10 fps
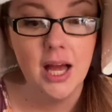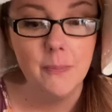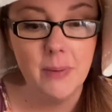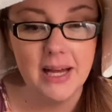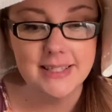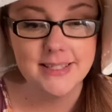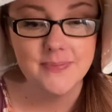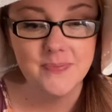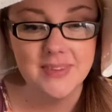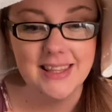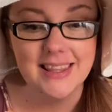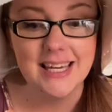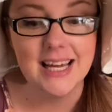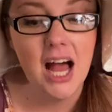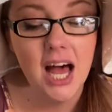But the
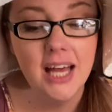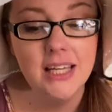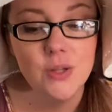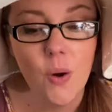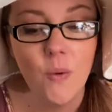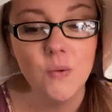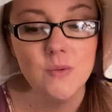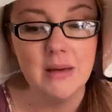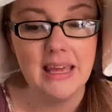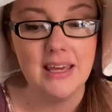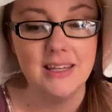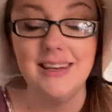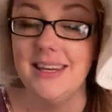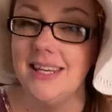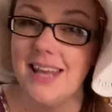kind old
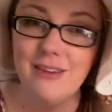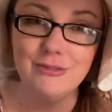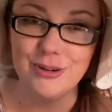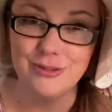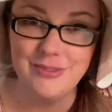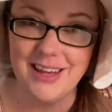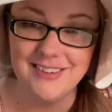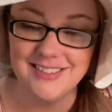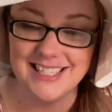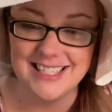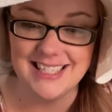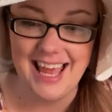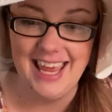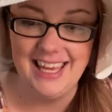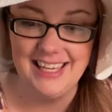man never failed to
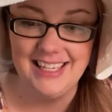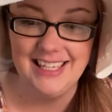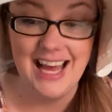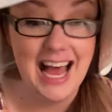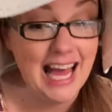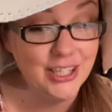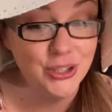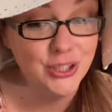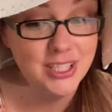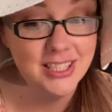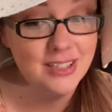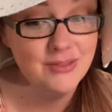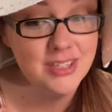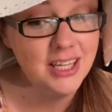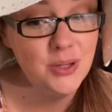say, I couldn't have
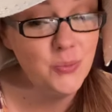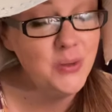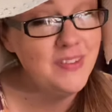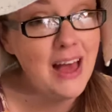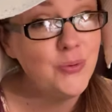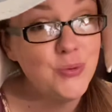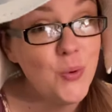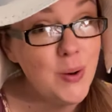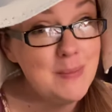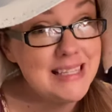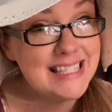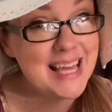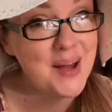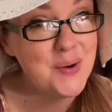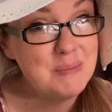done it without Norman's
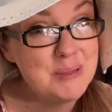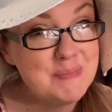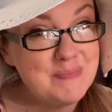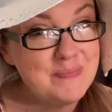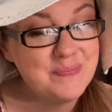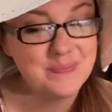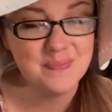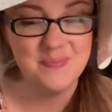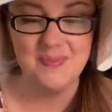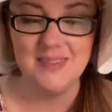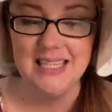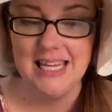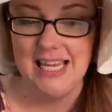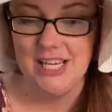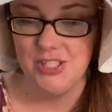help.
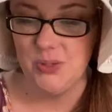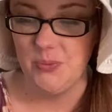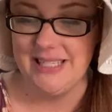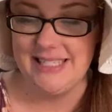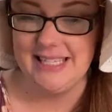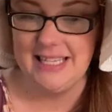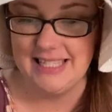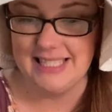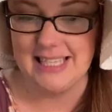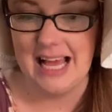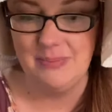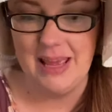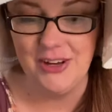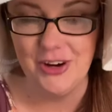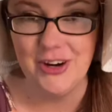So we see the sign
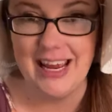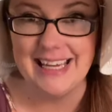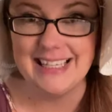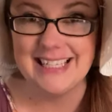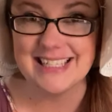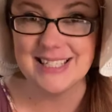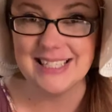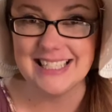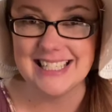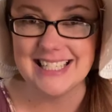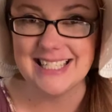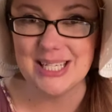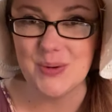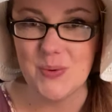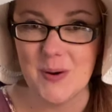maker and his little
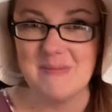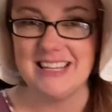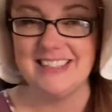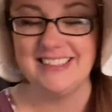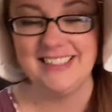assistant, Norman,